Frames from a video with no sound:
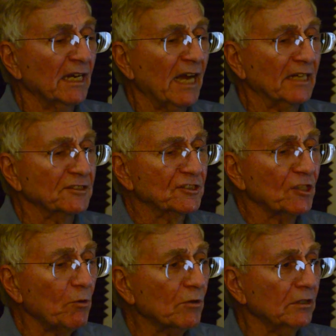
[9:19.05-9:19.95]
It's
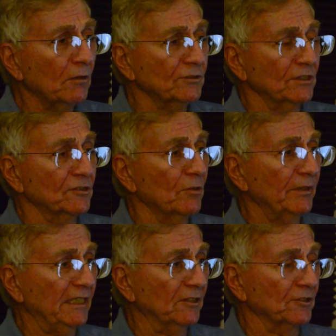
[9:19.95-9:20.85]
so close on so
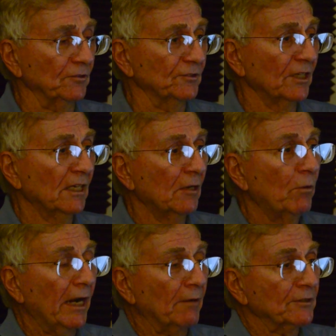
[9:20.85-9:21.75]
many issues.
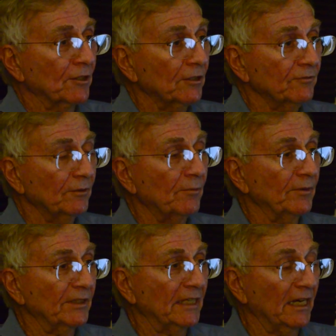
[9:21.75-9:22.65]
What I was heard from
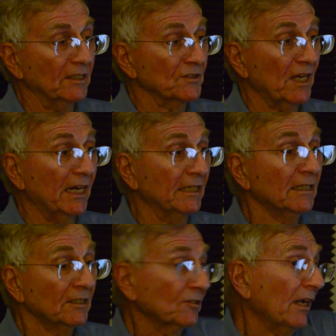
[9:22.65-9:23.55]
the ISI,
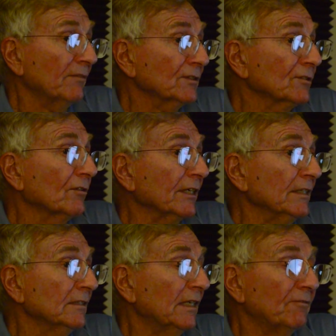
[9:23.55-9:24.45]
so I have a story,
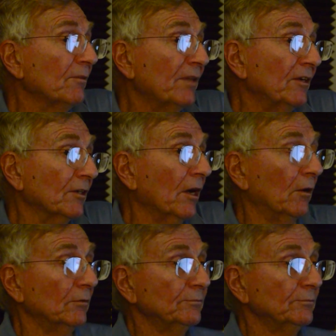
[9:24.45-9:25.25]
and from there you go.